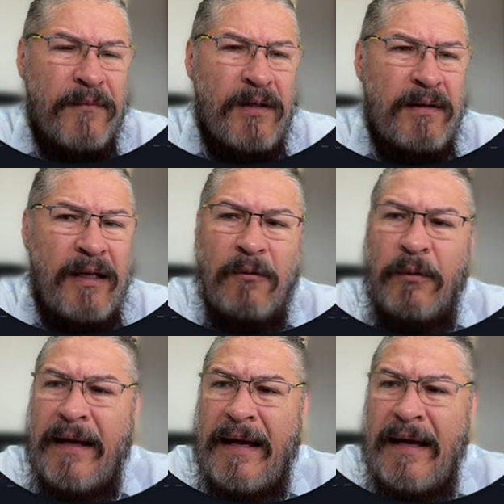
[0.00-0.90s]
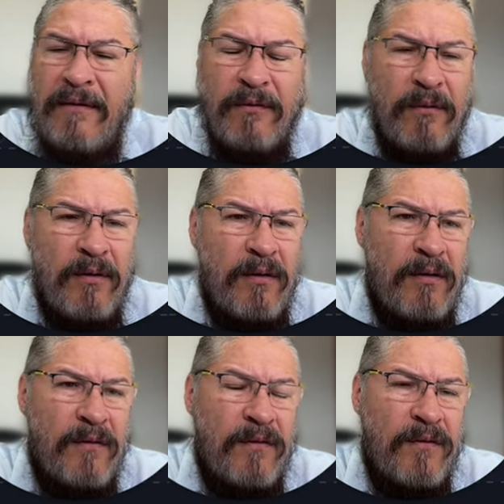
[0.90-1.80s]
Then we have
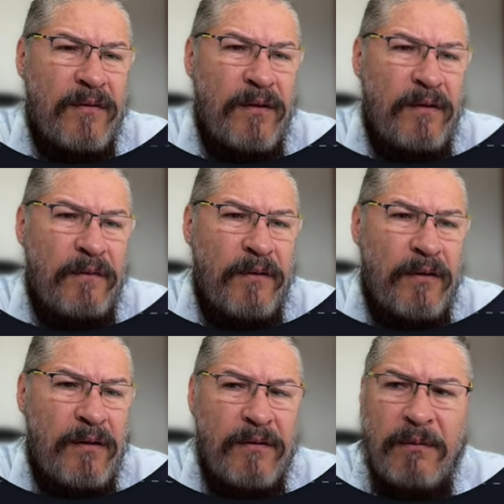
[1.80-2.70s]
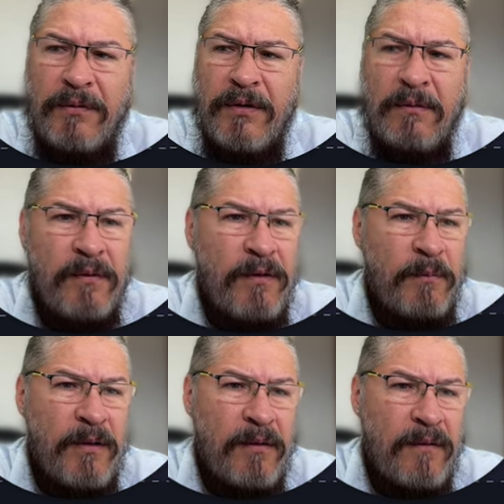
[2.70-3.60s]
silver, silver, silver, silver.
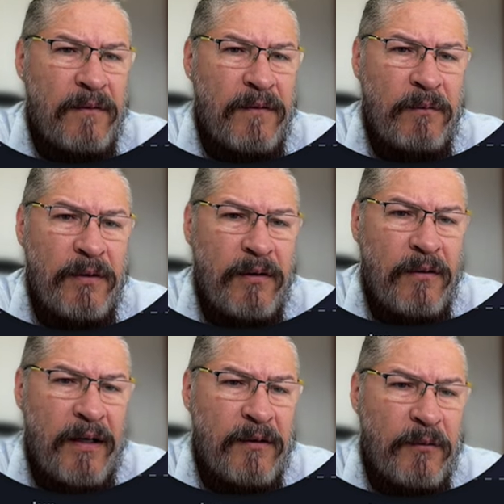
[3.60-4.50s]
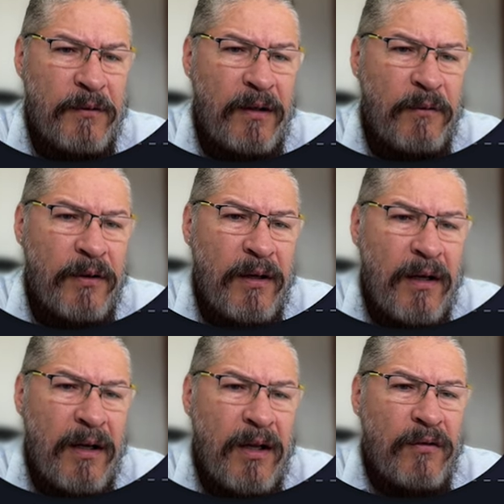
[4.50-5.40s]
Come on, silver. All right, silver.
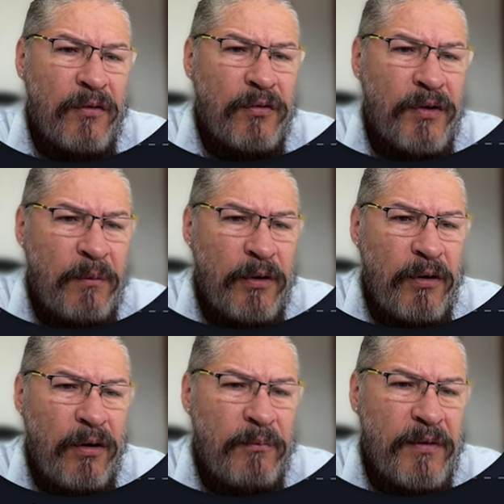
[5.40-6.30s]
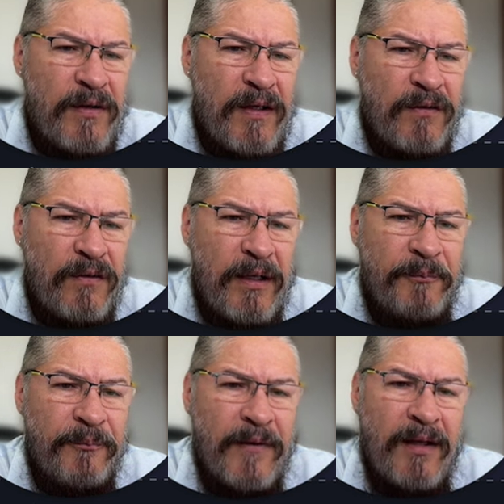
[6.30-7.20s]
So silver up uh,
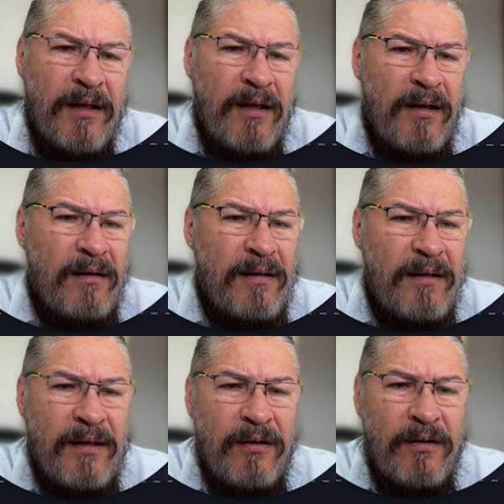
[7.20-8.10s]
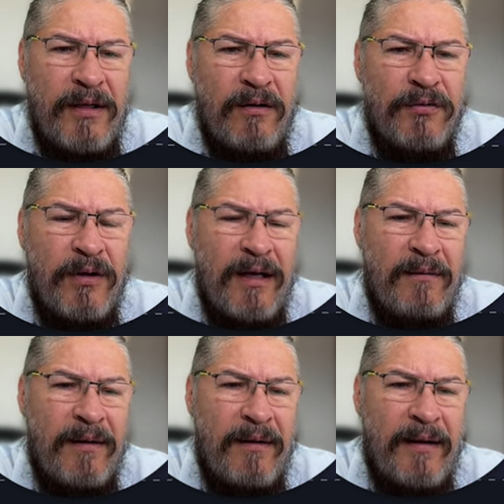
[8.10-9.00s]
yesterday. You know, it also
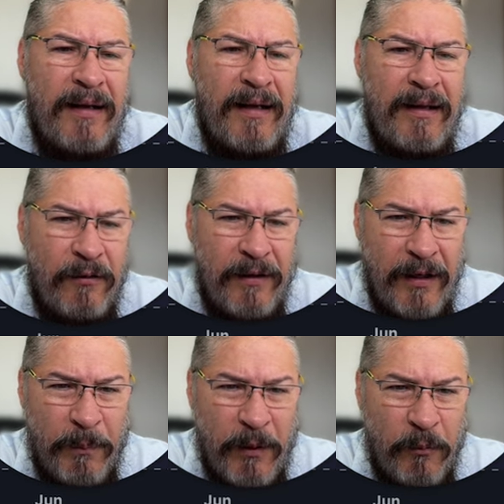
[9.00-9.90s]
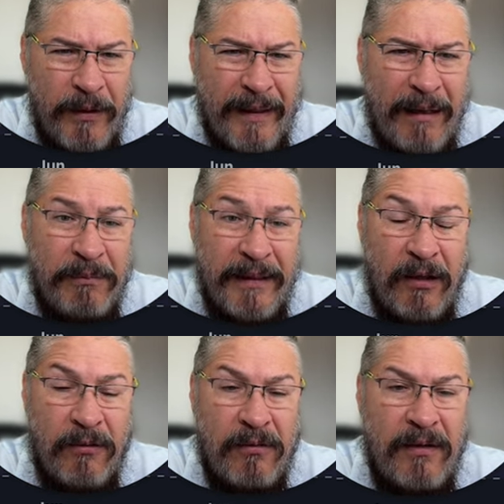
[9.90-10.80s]
had. You know, it opened up with a gap
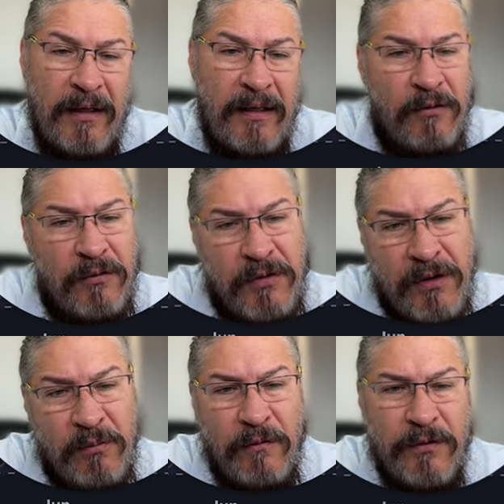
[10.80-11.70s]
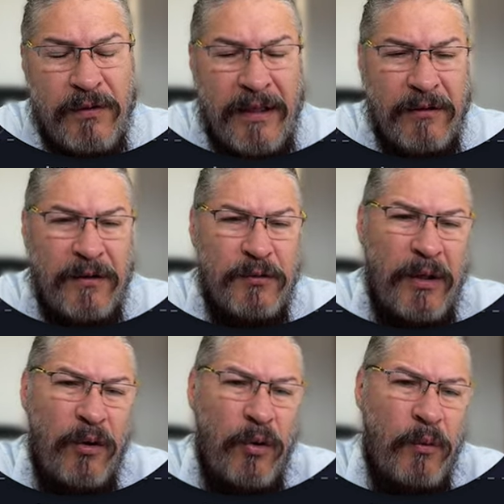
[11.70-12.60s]
down and it continued to move to, a uh,
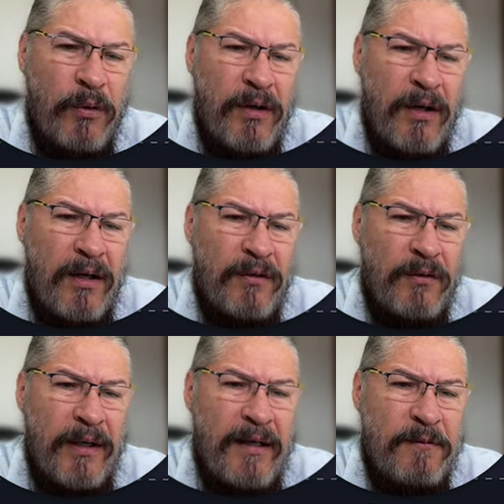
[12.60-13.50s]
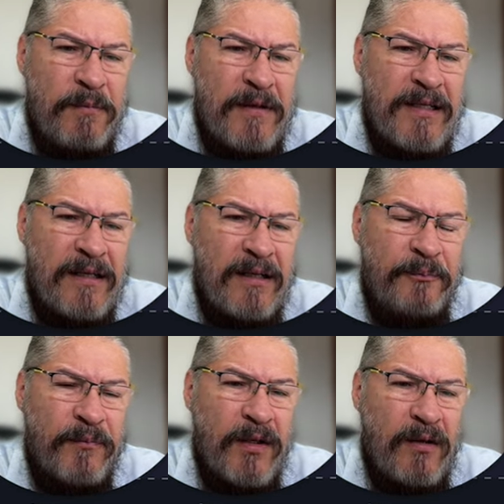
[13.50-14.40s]
trend lower. Today,
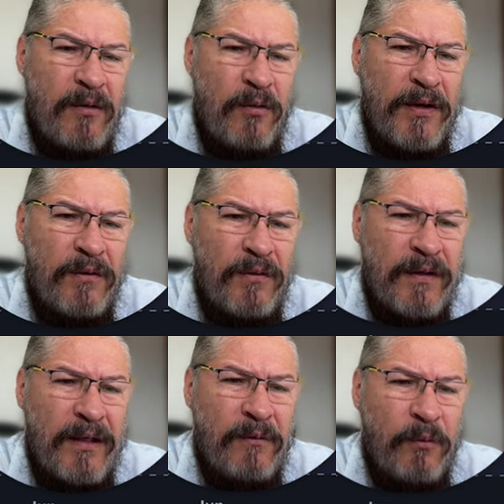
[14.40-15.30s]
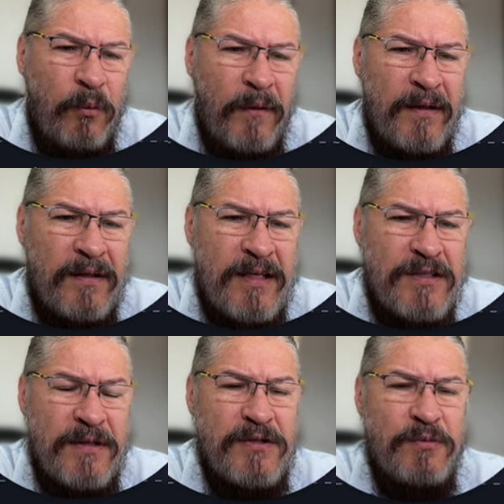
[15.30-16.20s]
basically looking to stay within
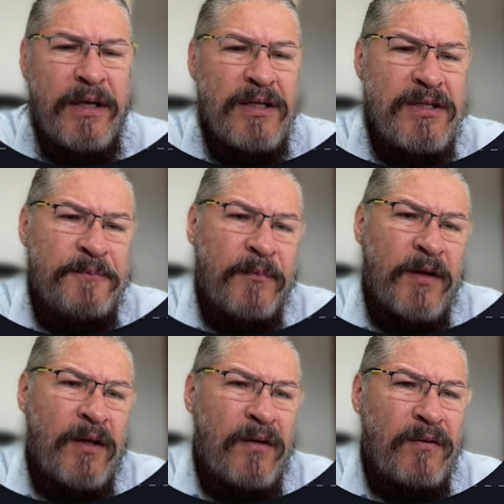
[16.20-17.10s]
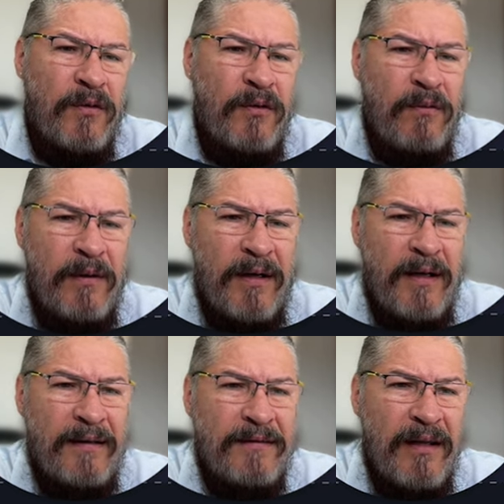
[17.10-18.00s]
yesterday's range. So
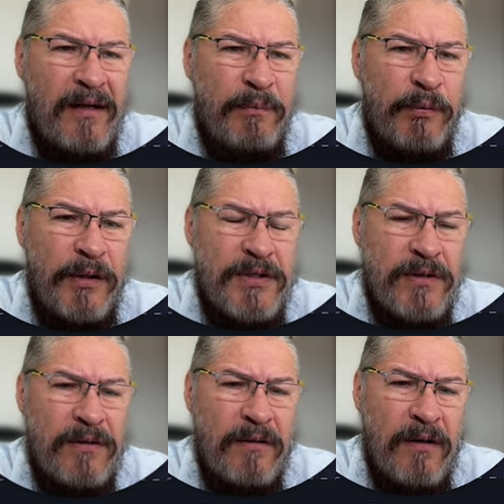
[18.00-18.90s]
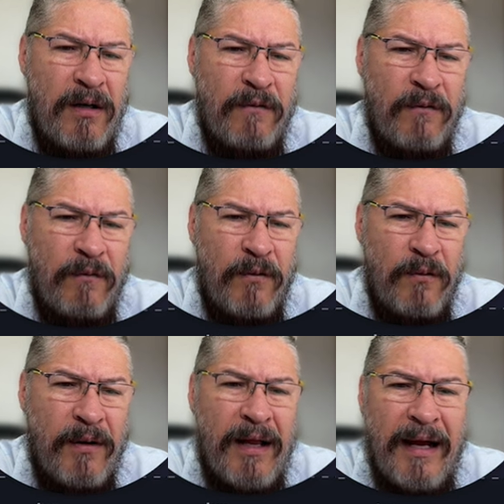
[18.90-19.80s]
there's a lot of pressure uh, for,
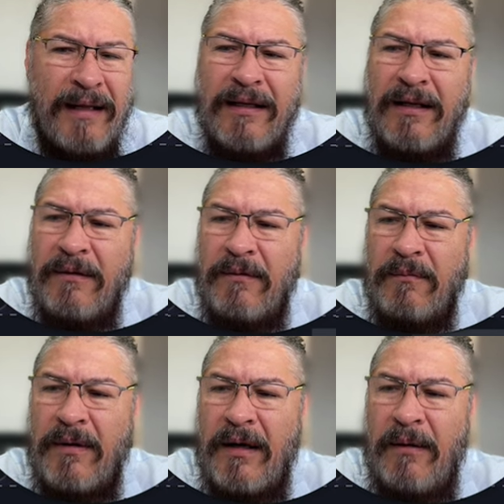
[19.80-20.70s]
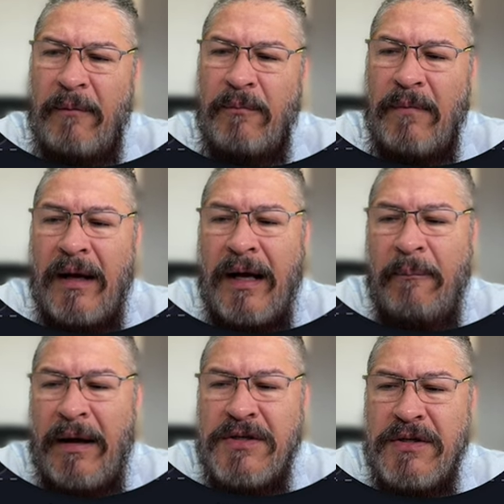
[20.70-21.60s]
for, I think I, am I'm,
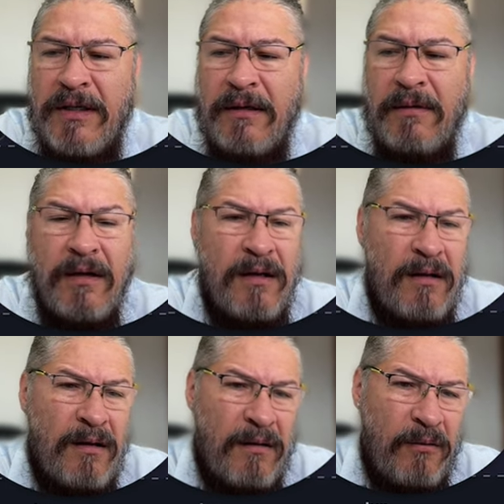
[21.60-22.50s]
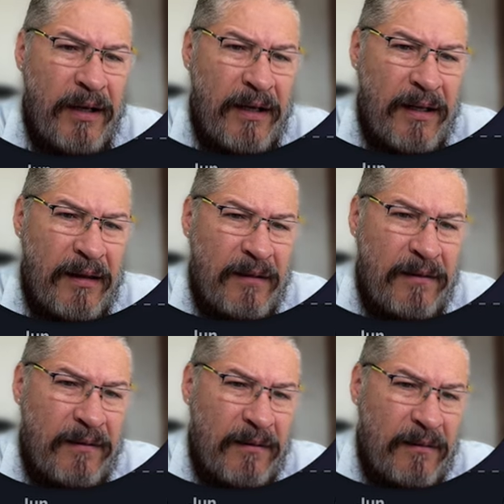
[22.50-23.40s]
I'm actually looking at this